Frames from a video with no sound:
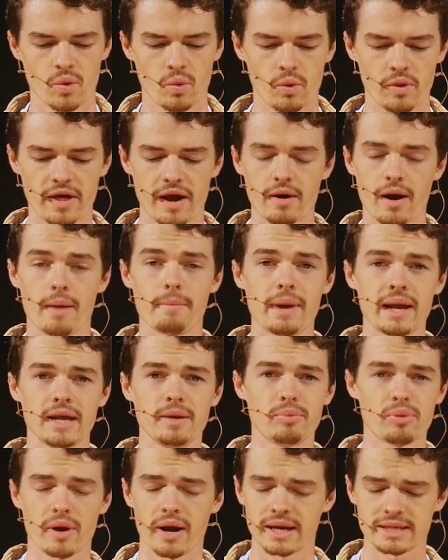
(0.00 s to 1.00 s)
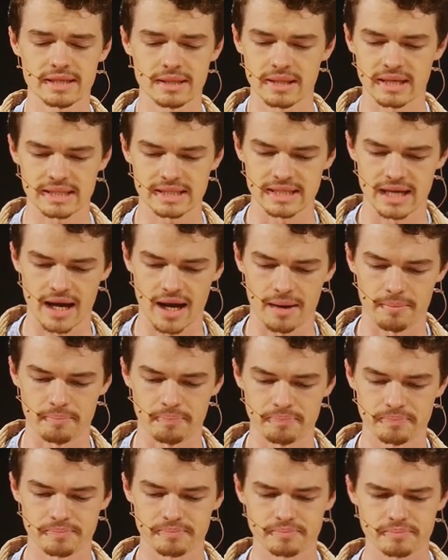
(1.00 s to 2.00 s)
Well, there are many prayers in this
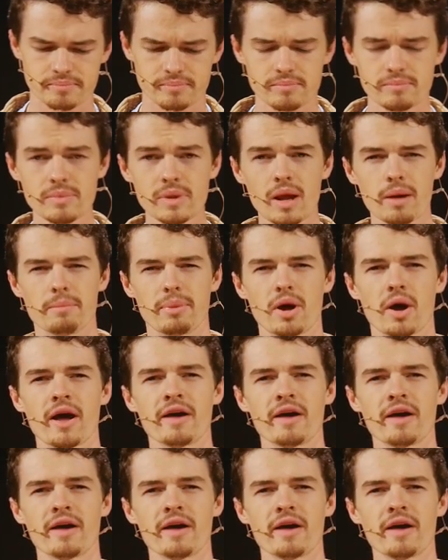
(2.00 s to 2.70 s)
psalm, but